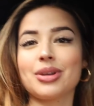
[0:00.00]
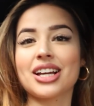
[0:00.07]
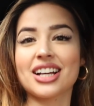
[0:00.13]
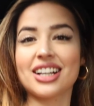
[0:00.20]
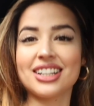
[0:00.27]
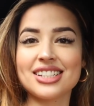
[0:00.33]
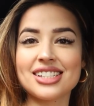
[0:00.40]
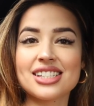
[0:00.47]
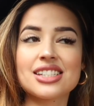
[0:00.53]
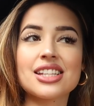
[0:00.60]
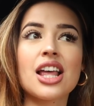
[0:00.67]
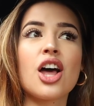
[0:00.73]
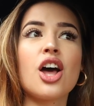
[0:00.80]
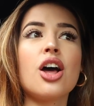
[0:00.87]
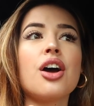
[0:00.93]
because
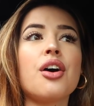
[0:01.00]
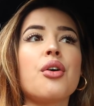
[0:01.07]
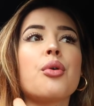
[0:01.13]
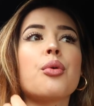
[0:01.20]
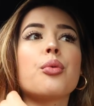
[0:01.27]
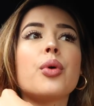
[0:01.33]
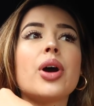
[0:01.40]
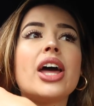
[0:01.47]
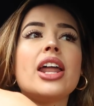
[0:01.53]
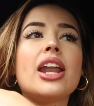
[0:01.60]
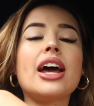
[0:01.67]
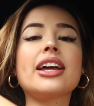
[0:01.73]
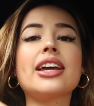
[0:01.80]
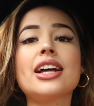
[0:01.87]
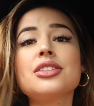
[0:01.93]

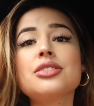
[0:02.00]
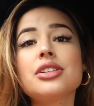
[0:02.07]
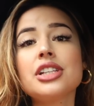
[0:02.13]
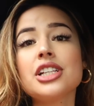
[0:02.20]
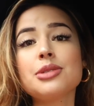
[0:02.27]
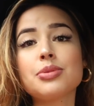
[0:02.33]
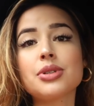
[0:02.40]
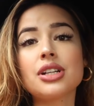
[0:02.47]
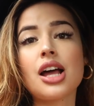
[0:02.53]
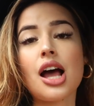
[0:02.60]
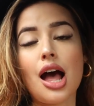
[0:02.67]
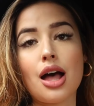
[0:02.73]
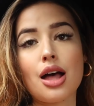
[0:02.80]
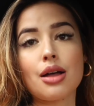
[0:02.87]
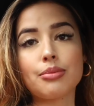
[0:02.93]
when I get to
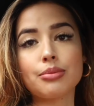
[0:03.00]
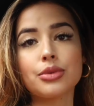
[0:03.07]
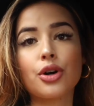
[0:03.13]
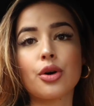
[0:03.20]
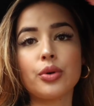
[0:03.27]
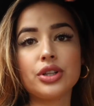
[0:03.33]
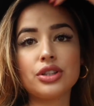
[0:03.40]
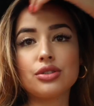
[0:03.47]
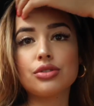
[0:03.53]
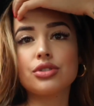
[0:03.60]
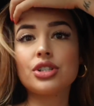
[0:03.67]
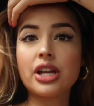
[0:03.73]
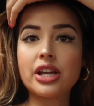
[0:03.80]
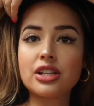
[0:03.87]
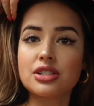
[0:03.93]
Lisbon, I'm going
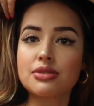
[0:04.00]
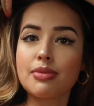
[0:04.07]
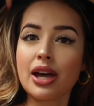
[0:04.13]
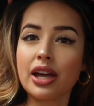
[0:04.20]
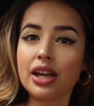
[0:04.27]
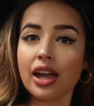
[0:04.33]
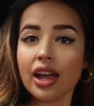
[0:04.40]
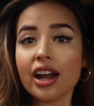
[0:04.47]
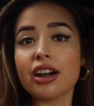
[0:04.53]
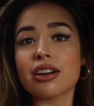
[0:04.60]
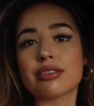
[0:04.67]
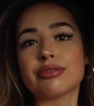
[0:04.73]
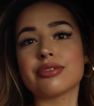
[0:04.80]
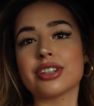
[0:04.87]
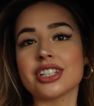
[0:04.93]
to change my
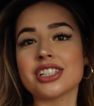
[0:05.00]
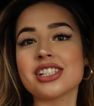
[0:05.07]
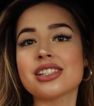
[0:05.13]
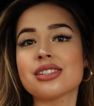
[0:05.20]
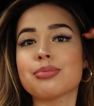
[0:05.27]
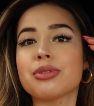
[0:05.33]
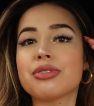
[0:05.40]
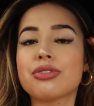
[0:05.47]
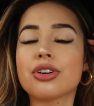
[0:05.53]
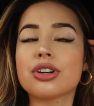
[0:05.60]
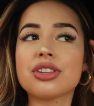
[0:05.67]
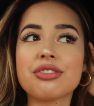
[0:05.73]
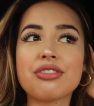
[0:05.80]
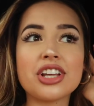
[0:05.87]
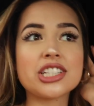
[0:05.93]
hair first
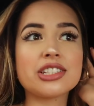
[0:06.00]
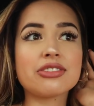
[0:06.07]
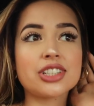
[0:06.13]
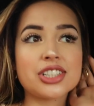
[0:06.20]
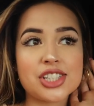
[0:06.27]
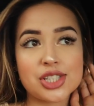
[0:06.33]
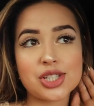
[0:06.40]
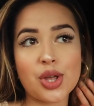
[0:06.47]
before the festival.